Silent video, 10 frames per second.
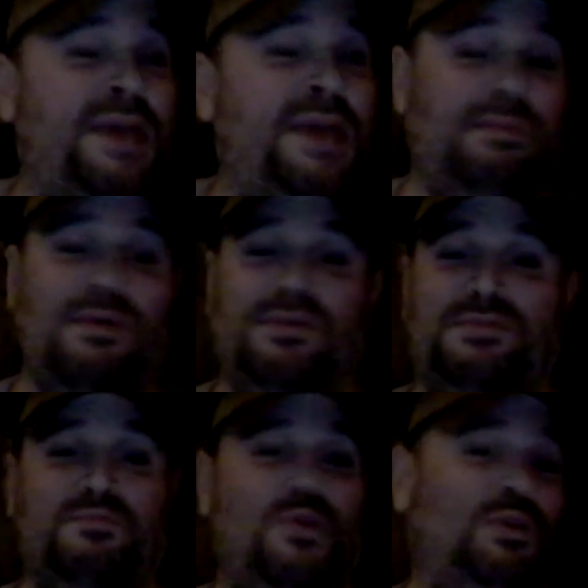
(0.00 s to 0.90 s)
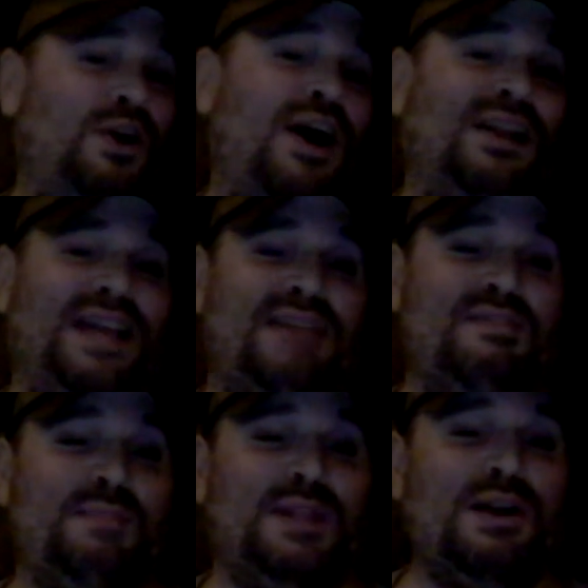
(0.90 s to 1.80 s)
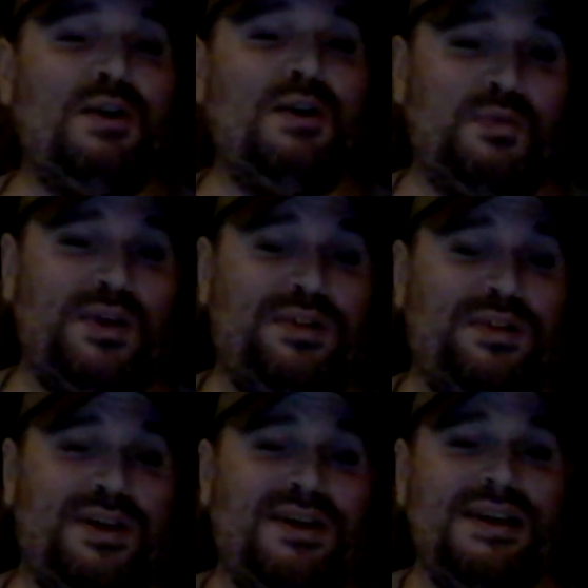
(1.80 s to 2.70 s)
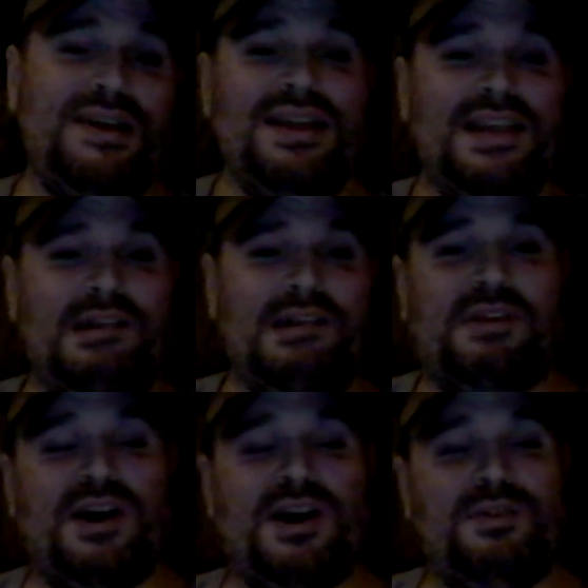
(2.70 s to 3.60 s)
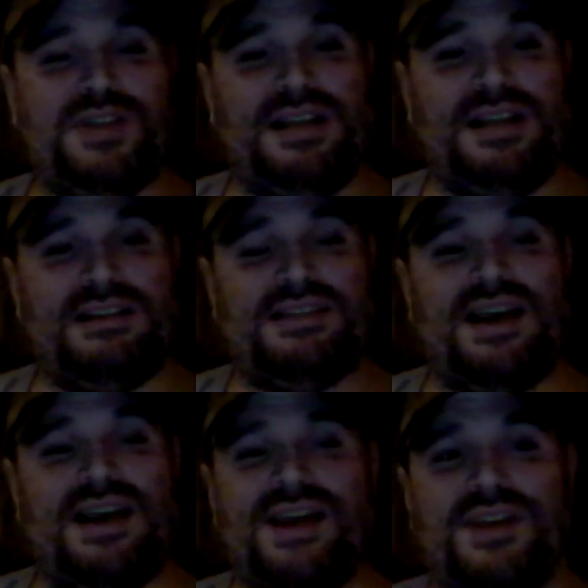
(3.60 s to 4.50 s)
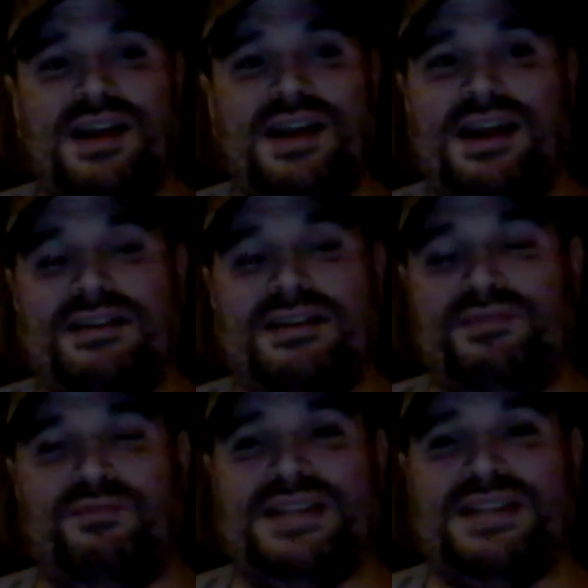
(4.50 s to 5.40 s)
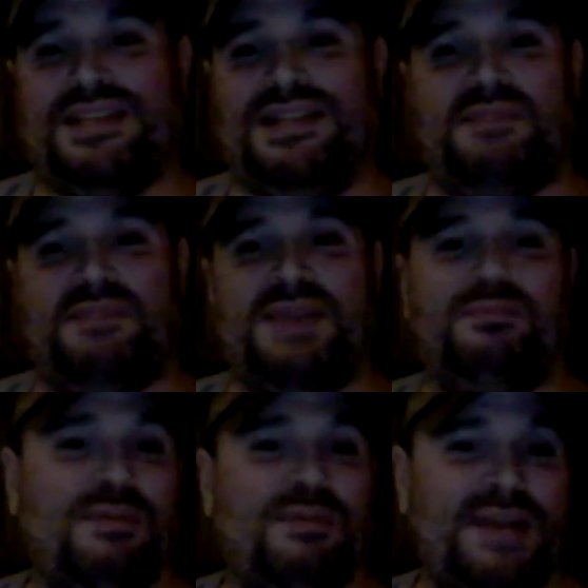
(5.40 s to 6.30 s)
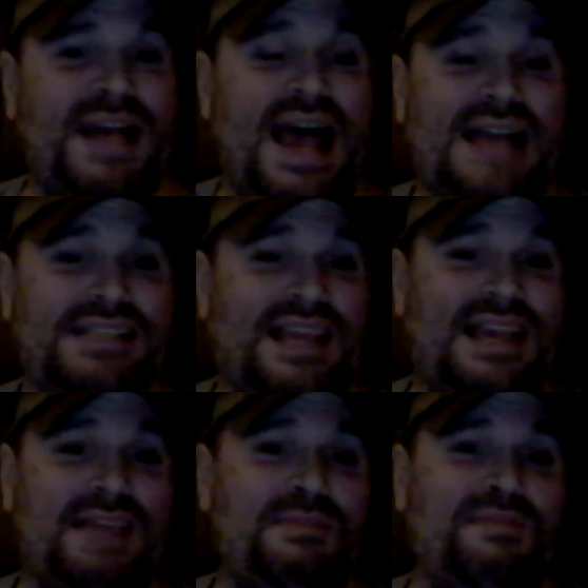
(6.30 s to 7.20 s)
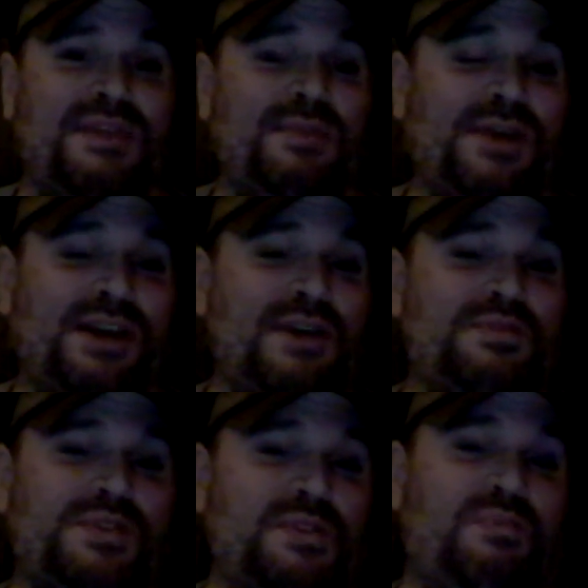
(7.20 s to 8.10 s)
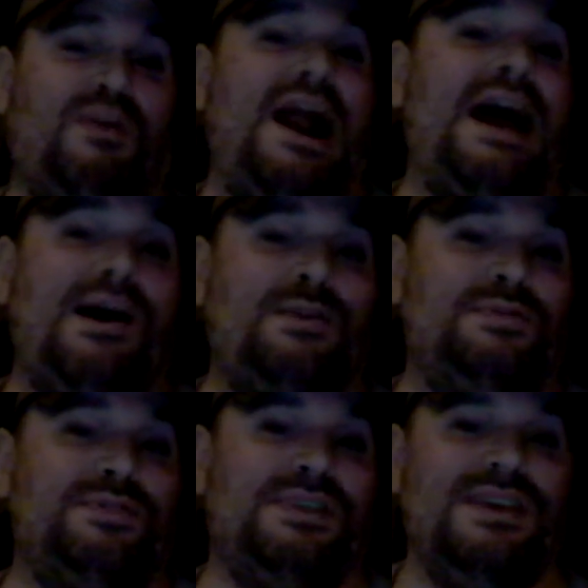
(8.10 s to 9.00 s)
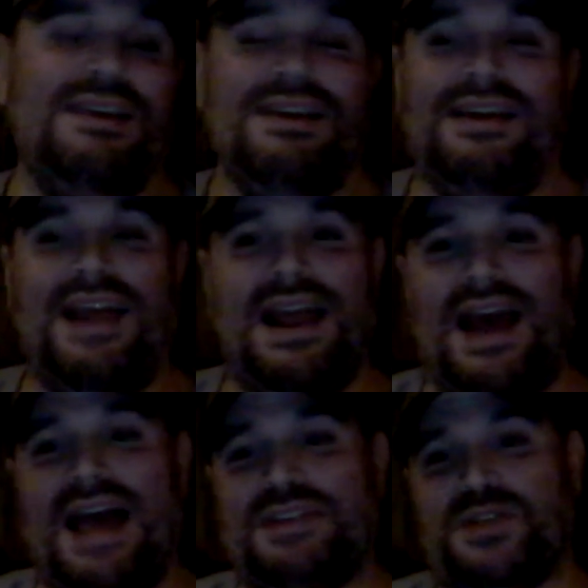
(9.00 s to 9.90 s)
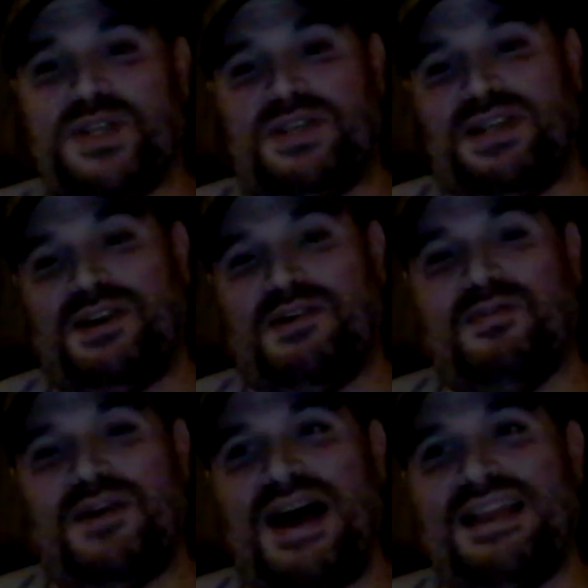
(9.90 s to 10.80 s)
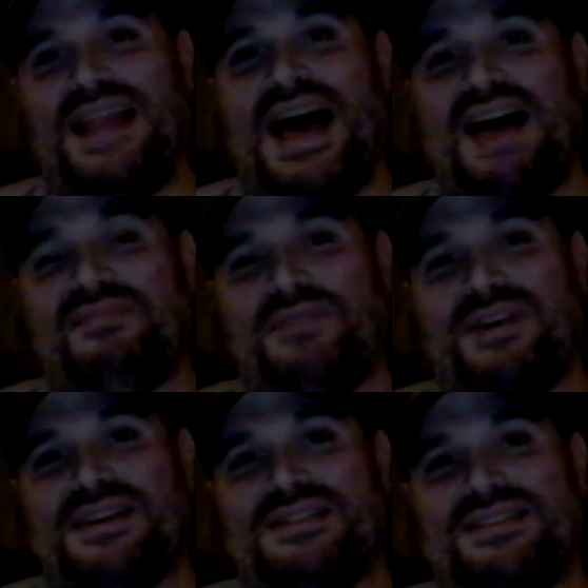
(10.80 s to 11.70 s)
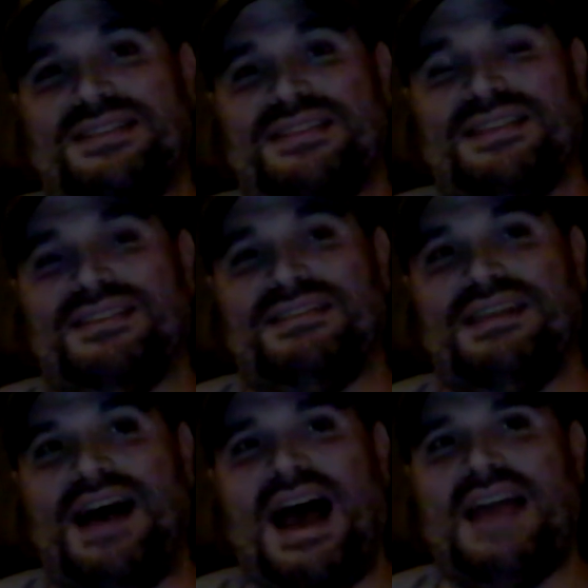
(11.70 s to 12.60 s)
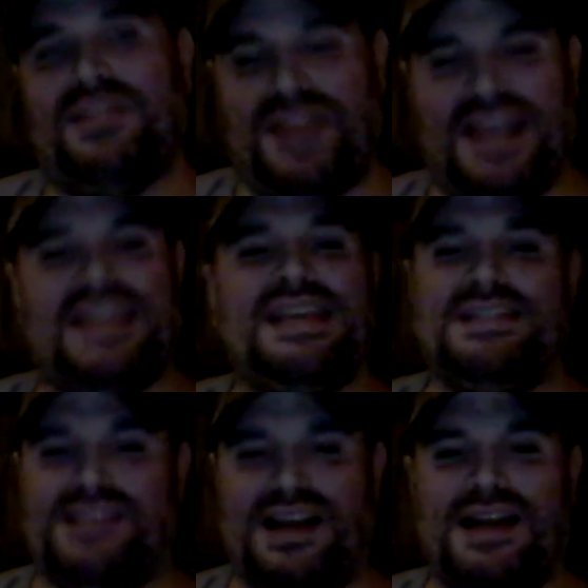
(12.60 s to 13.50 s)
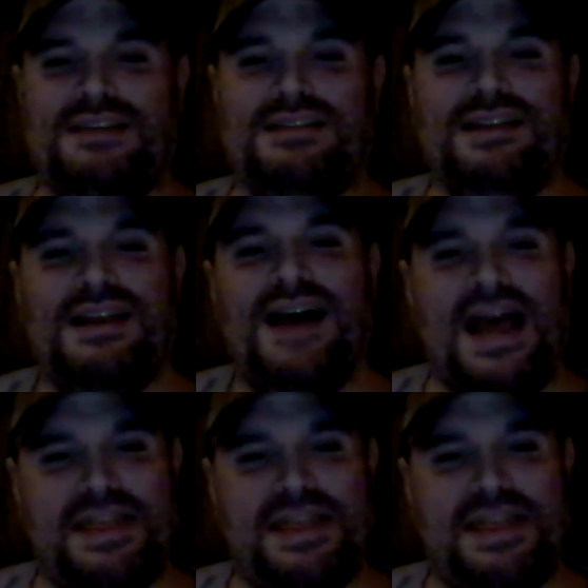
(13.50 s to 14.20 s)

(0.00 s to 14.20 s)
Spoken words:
people will not leave him alone with the, coaching discussion. Recently people have been asking him if he would coach the Browns. And I just, I laugh because I think he's done. I